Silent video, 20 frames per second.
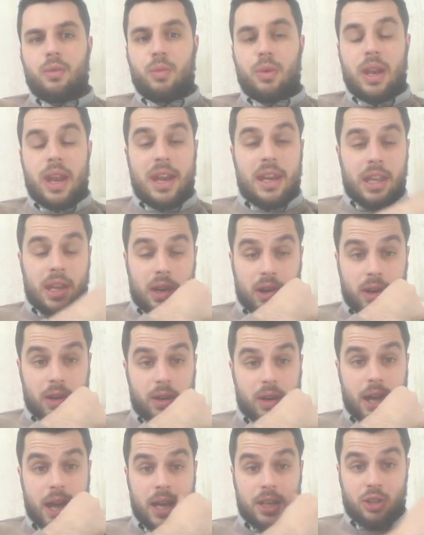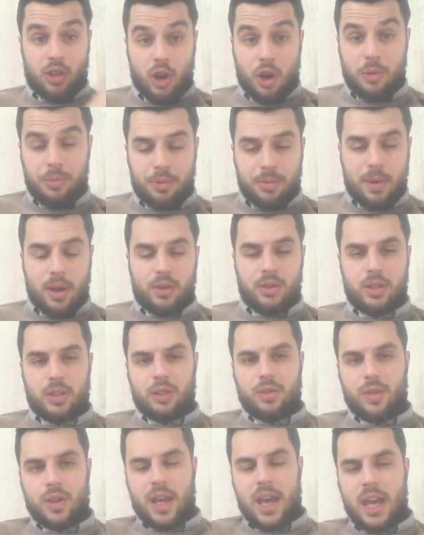with Eddie Hearn as
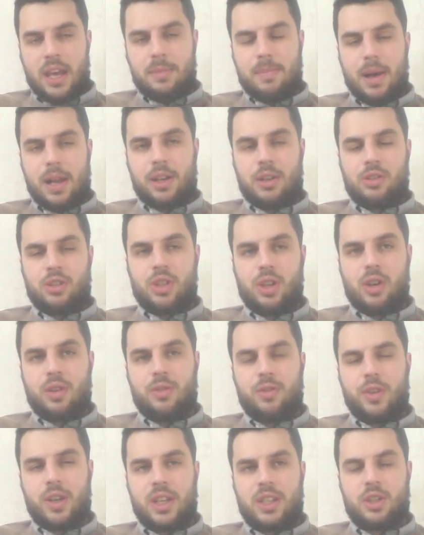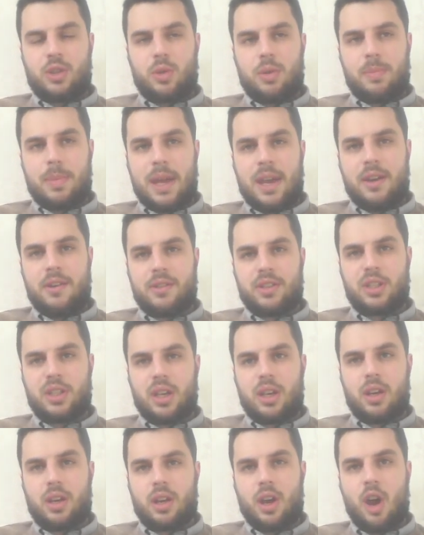co-promoters for the Haye Bellew show for this to appear as
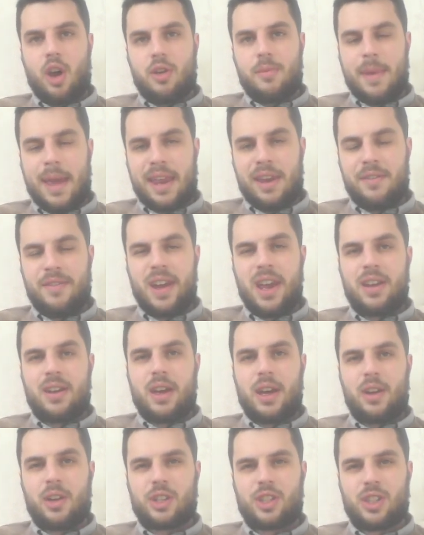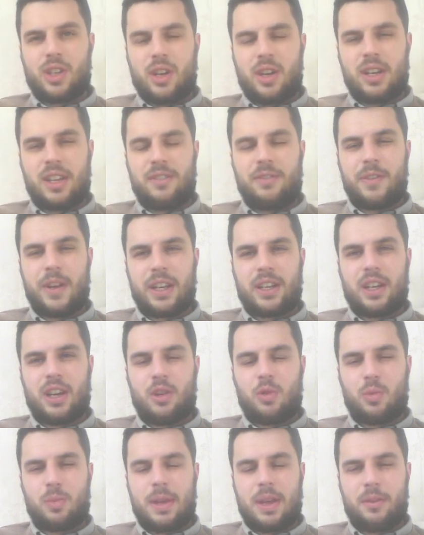a co-main event, and I certainly think
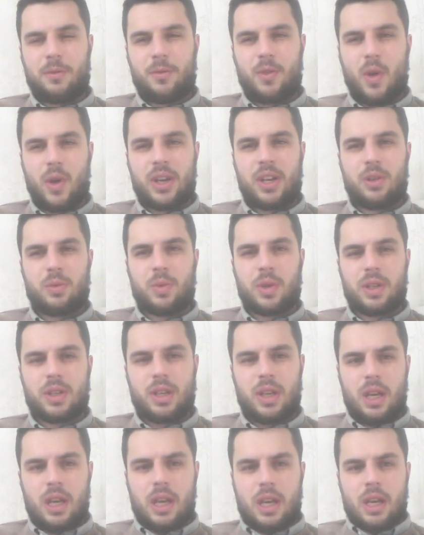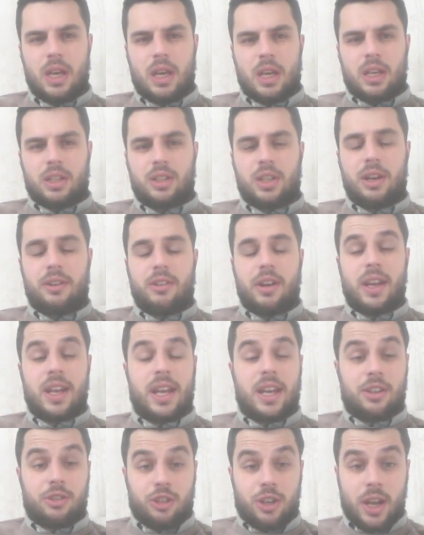that it would be a fight that would generate
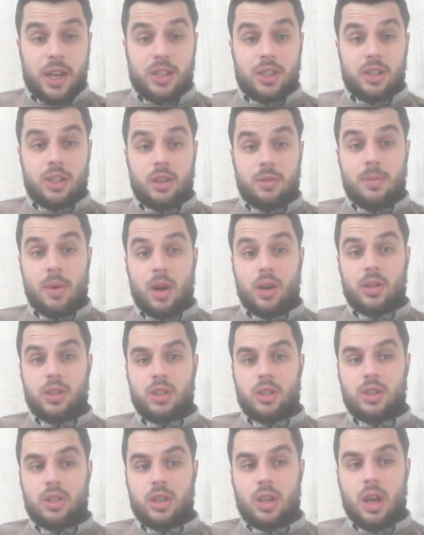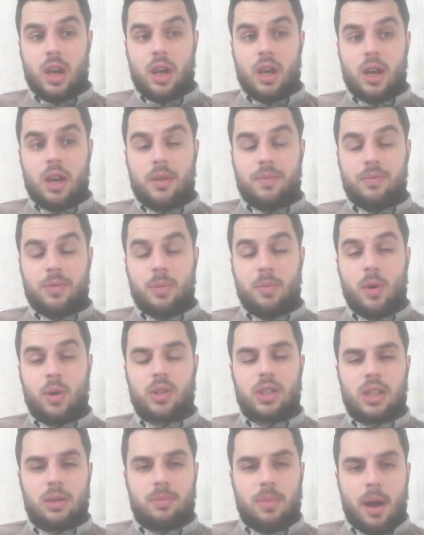interest amongst the
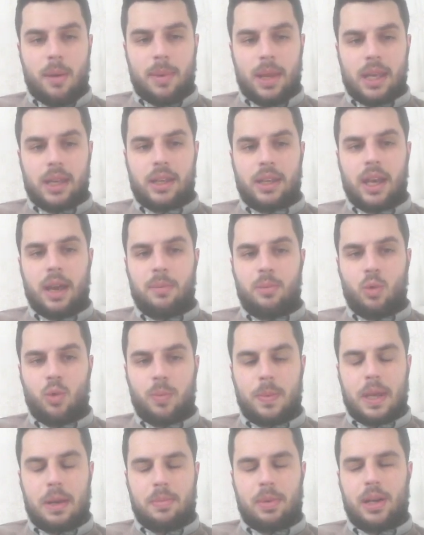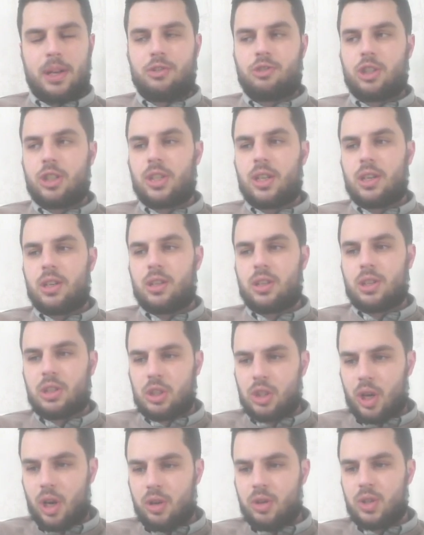boxing public and get more people interested in the
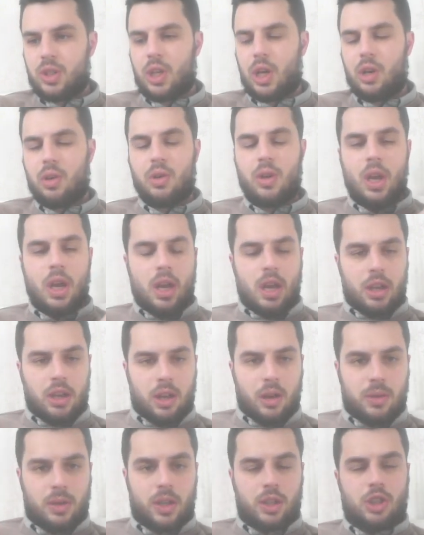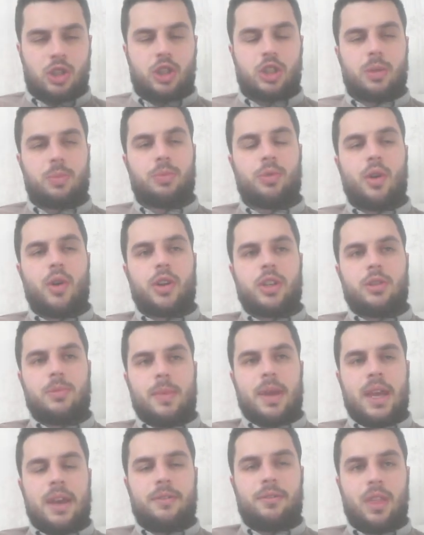show. So, you know, it doesn't surprise
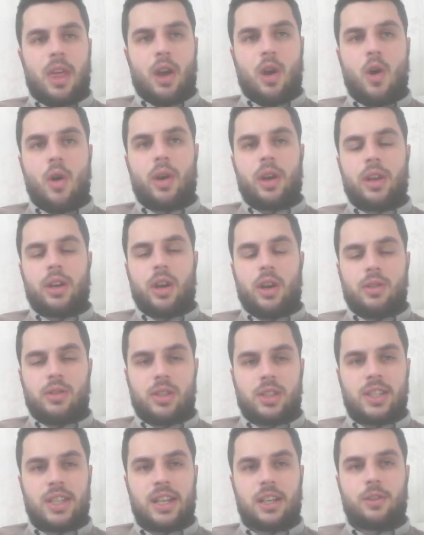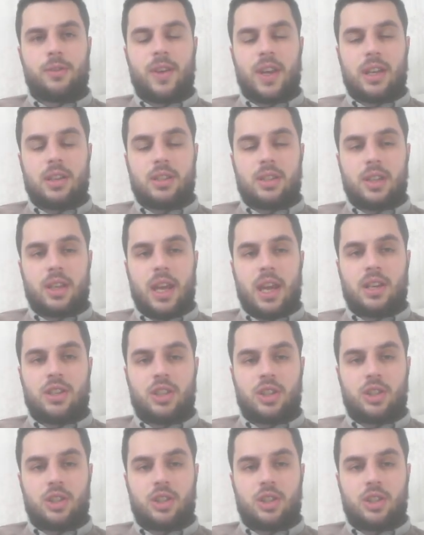me if they are going to go to six figures to get